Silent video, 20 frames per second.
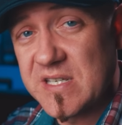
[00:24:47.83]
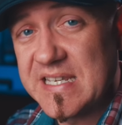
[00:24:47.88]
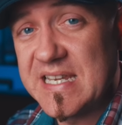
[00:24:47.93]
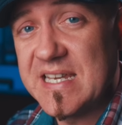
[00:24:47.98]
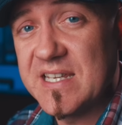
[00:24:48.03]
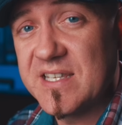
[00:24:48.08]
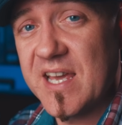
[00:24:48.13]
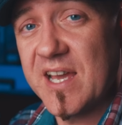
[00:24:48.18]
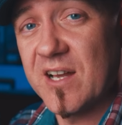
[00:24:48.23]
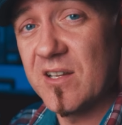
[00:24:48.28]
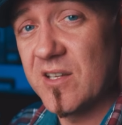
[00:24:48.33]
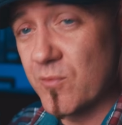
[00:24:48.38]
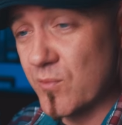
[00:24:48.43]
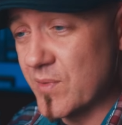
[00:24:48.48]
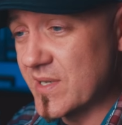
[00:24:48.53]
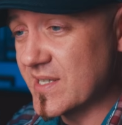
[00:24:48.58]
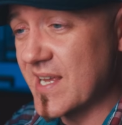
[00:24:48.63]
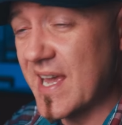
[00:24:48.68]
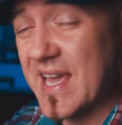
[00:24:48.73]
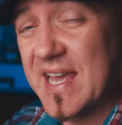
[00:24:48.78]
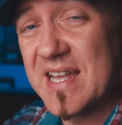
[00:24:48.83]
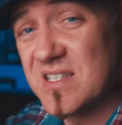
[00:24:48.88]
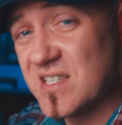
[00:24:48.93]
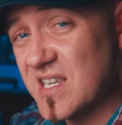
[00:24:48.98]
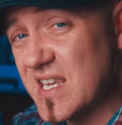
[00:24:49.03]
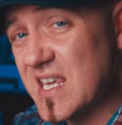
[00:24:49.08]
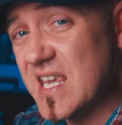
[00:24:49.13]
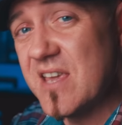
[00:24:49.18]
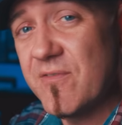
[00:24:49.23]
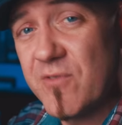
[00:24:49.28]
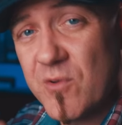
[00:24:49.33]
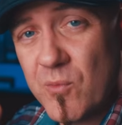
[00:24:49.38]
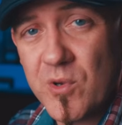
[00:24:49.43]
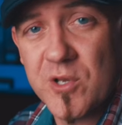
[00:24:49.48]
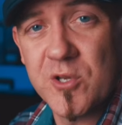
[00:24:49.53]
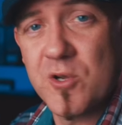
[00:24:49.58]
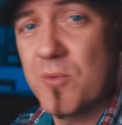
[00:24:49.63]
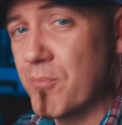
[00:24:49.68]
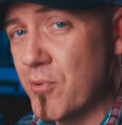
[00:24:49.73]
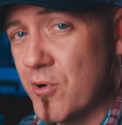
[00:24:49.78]
detail it retains even
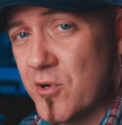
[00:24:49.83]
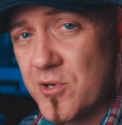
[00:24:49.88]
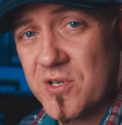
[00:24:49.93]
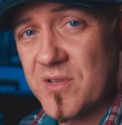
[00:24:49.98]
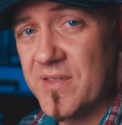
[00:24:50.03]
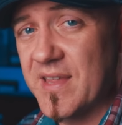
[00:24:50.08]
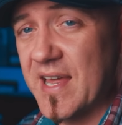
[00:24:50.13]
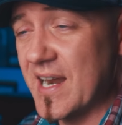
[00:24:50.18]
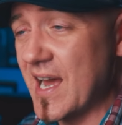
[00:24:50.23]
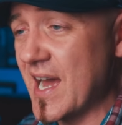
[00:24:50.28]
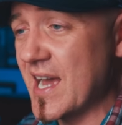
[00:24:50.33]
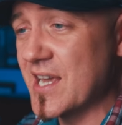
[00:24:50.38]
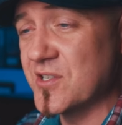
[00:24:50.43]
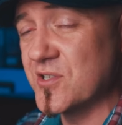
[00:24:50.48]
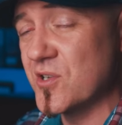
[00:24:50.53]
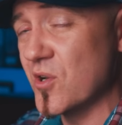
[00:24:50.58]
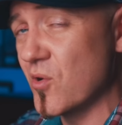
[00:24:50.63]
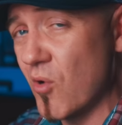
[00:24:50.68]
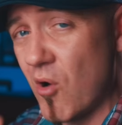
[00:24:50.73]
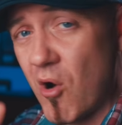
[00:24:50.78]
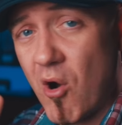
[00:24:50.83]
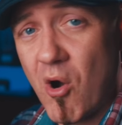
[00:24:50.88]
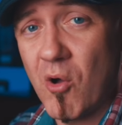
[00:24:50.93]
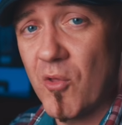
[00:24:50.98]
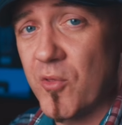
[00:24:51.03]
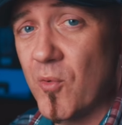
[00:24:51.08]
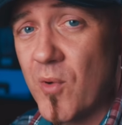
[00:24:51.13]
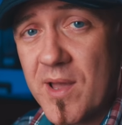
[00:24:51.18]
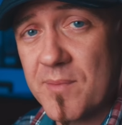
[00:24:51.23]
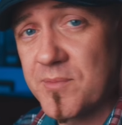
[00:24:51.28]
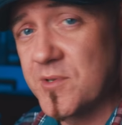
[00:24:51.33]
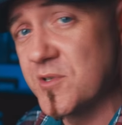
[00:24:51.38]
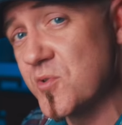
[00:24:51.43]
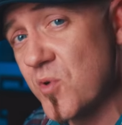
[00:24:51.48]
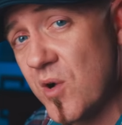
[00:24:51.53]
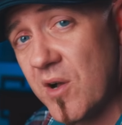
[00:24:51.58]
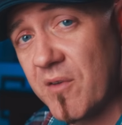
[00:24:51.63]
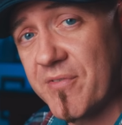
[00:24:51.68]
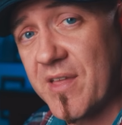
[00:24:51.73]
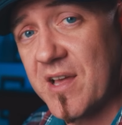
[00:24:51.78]
when you're pushing that I S O all the way up to
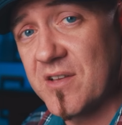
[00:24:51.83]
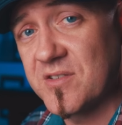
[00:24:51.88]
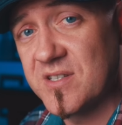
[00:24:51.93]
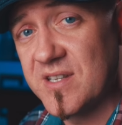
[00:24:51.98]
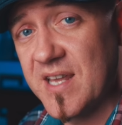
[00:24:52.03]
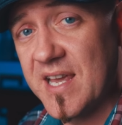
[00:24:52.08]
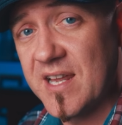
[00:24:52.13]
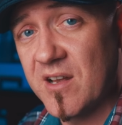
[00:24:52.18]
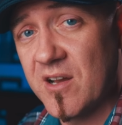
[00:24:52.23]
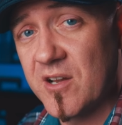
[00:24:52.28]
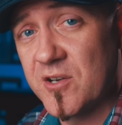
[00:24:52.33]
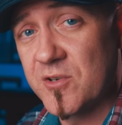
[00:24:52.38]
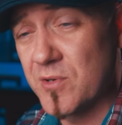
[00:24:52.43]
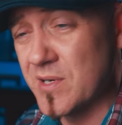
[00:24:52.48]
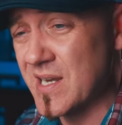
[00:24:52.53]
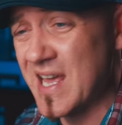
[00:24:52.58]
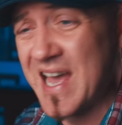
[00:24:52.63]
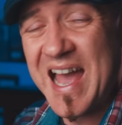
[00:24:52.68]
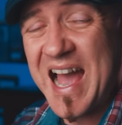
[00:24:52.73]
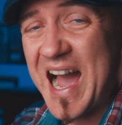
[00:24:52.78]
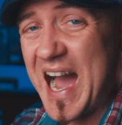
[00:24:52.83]
twelve thousand eight hundred.